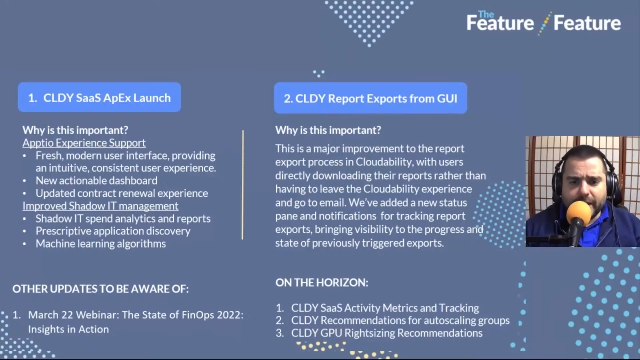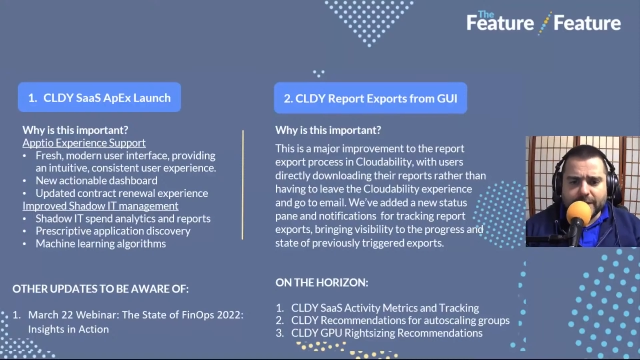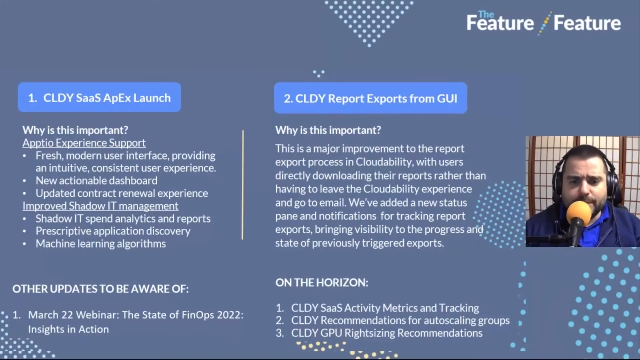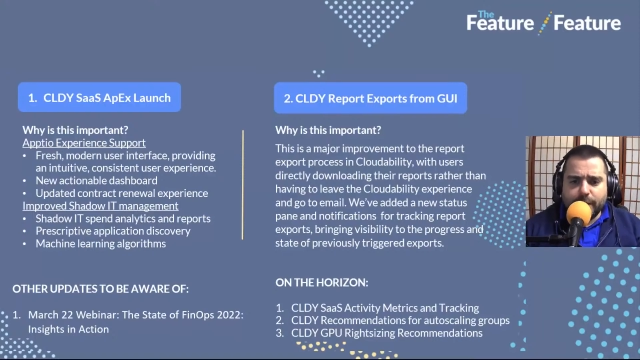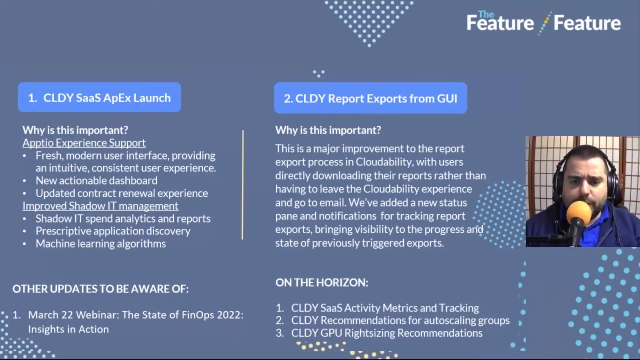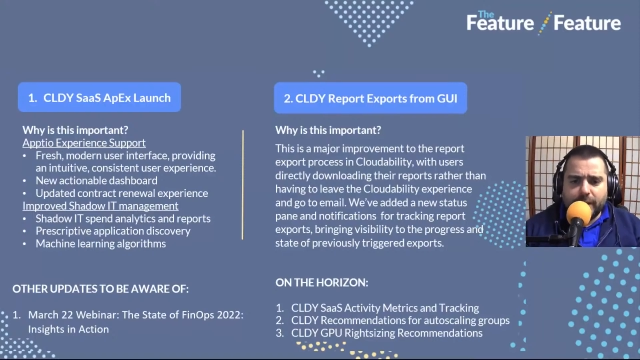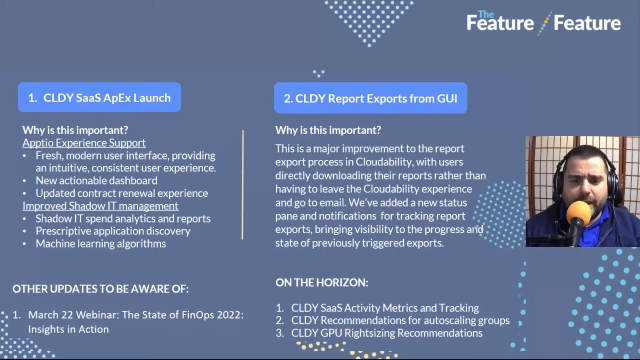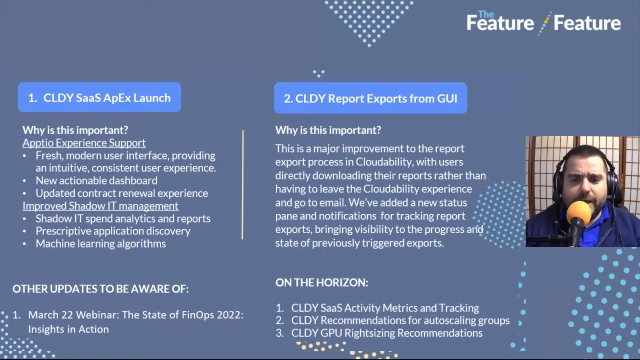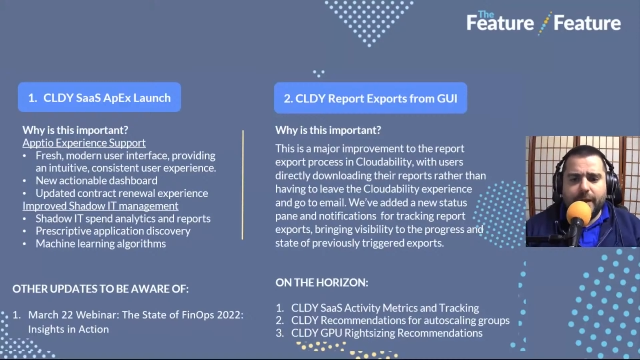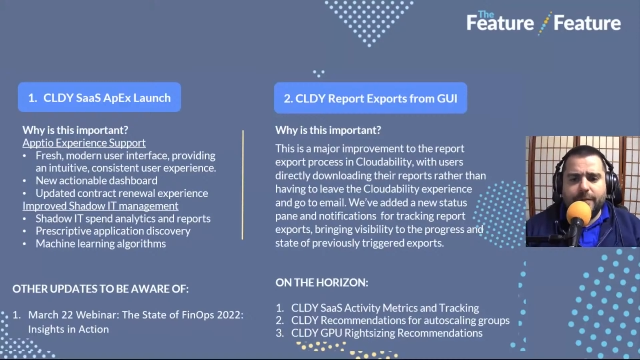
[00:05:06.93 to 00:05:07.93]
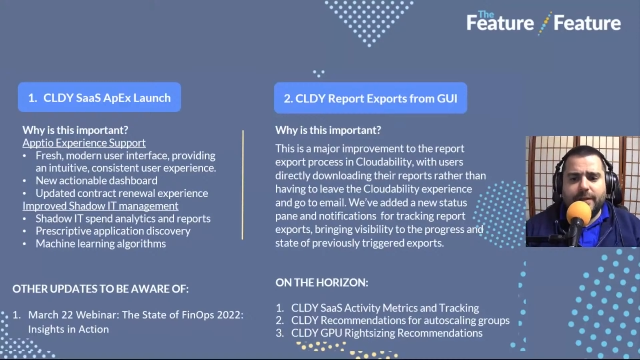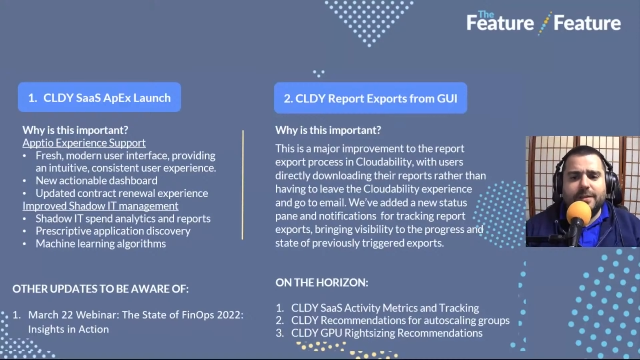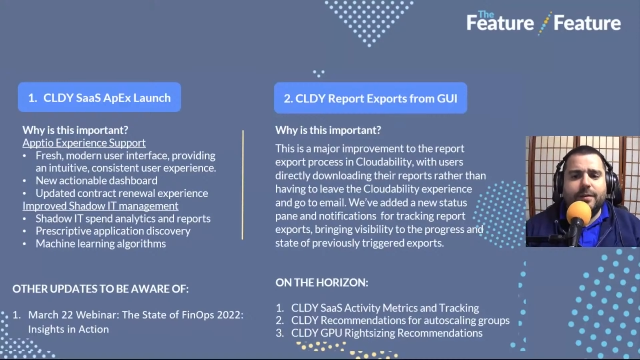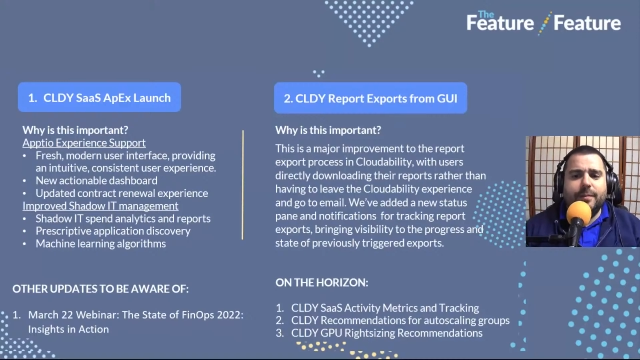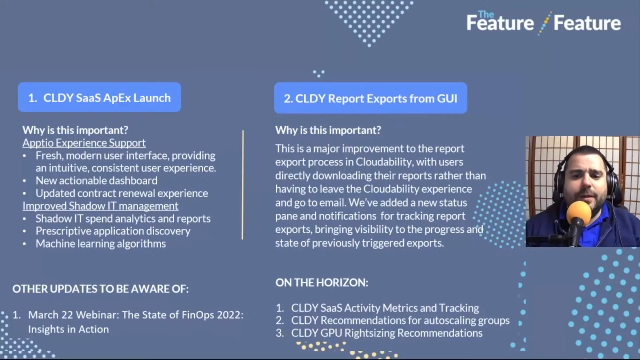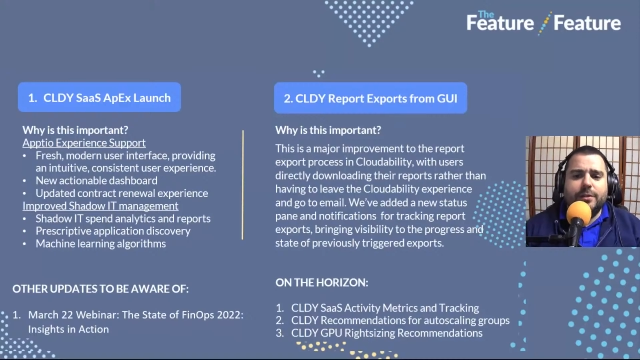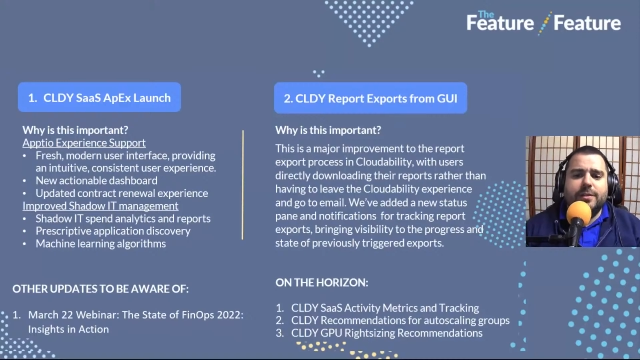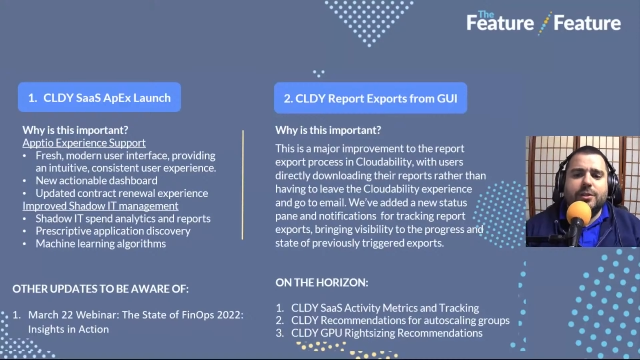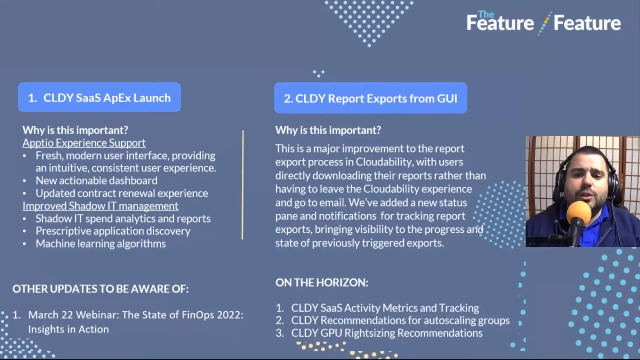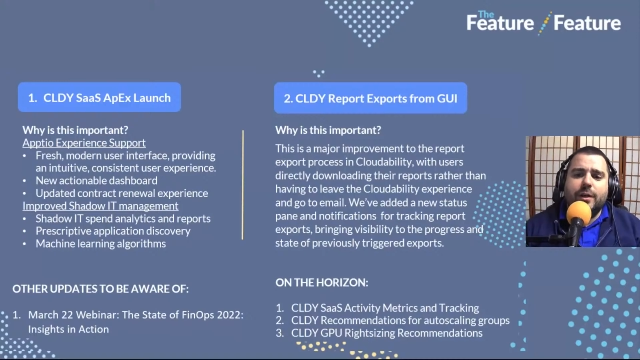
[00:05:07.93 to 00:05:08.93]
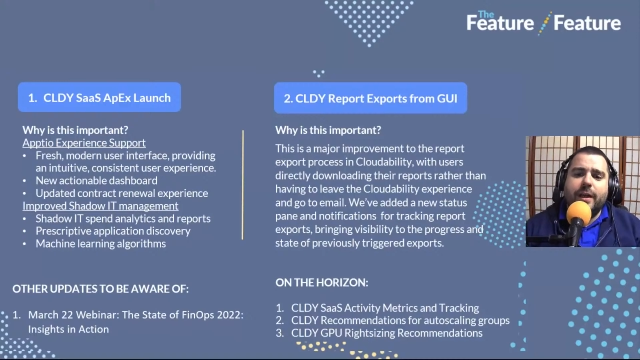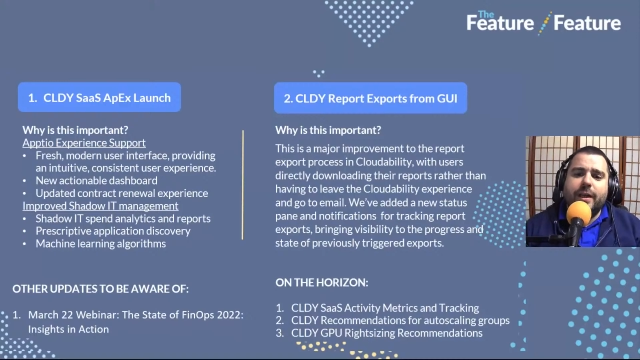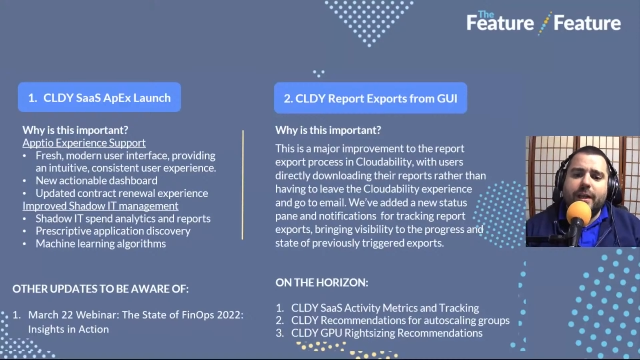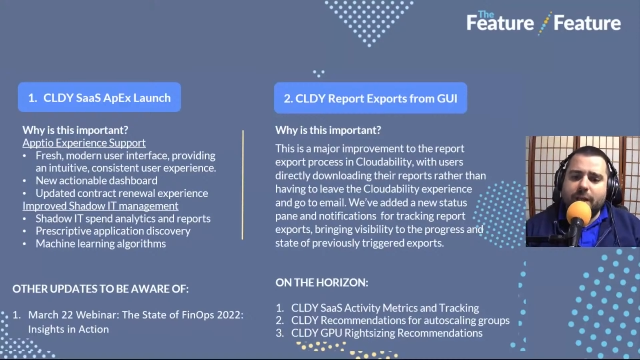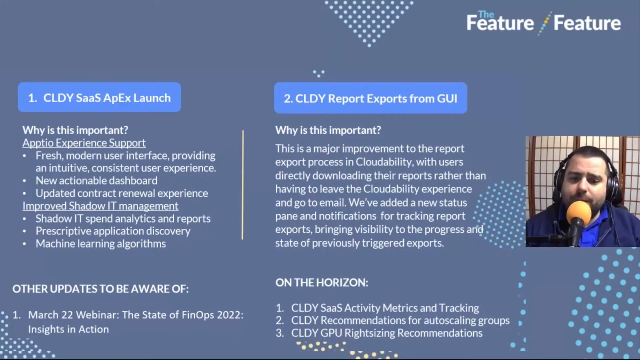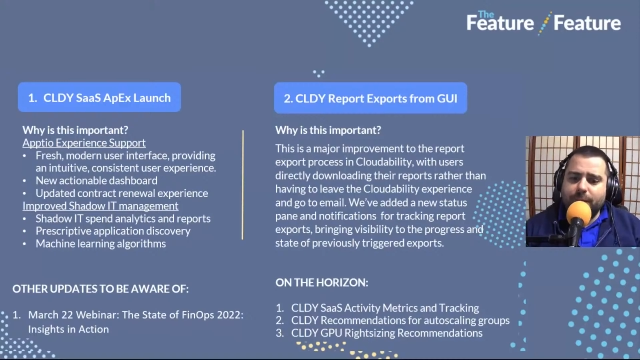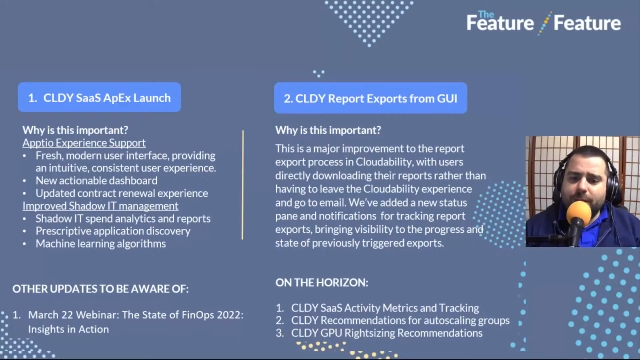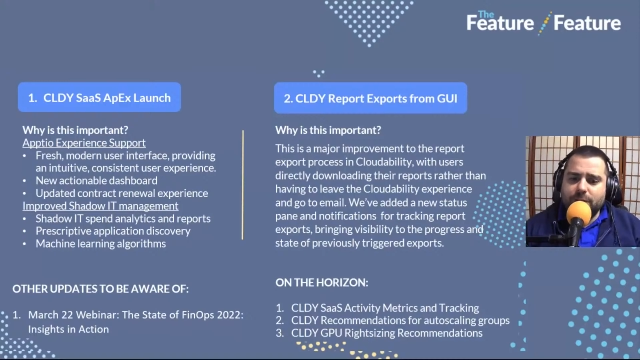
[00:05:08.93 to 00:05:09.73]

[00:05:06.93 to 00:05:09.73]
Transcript: next month, we have activity metrics and tracking coming